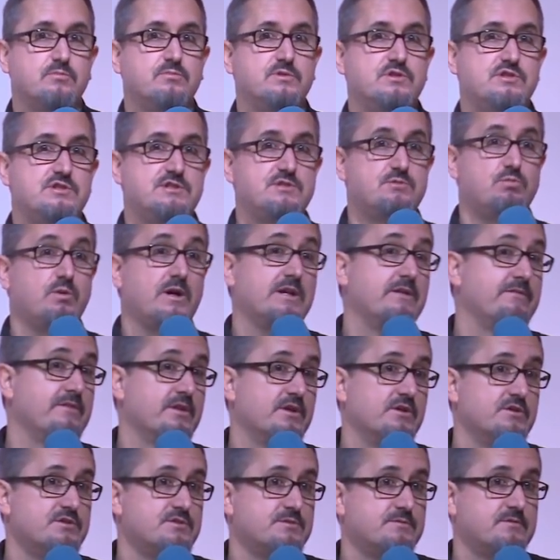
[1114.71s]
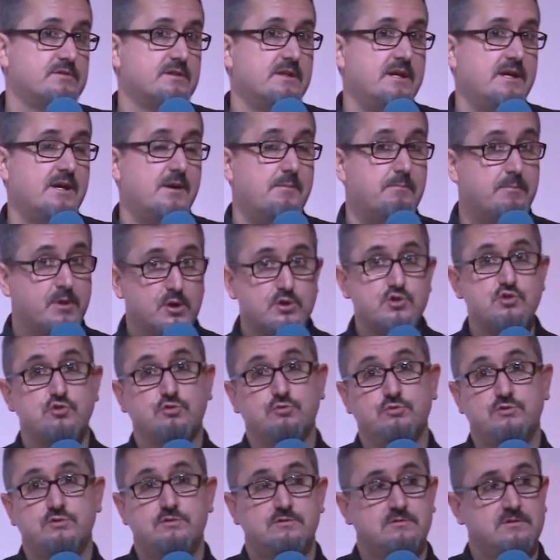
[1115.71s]
which is one of those
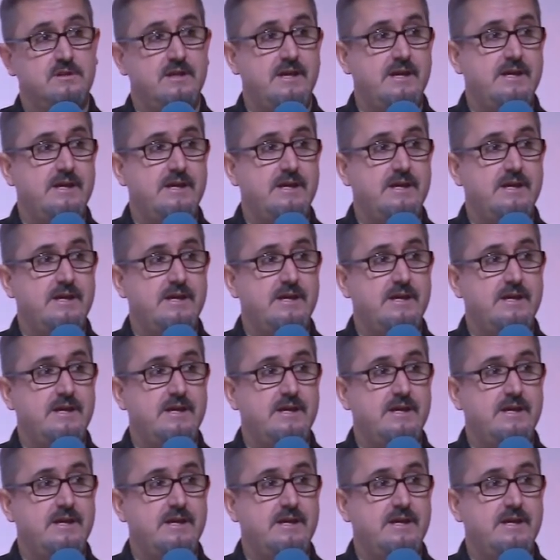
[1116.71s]
modules.